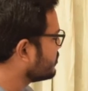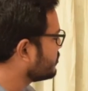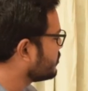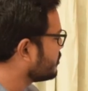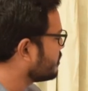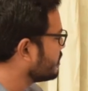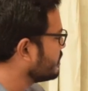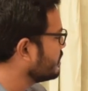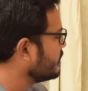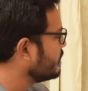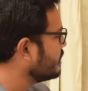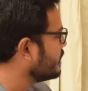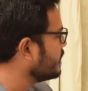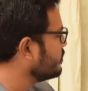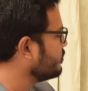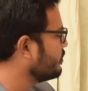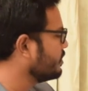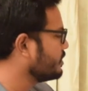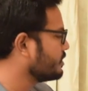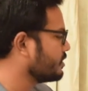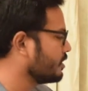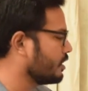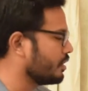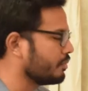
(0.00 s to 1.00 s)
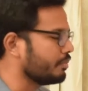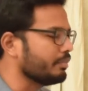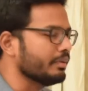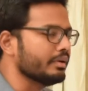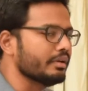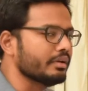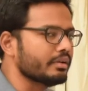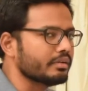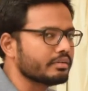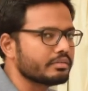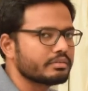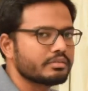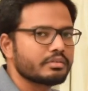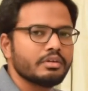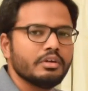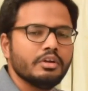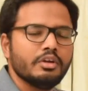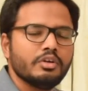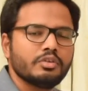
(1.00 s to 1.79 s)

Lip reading: tree in winter appearance.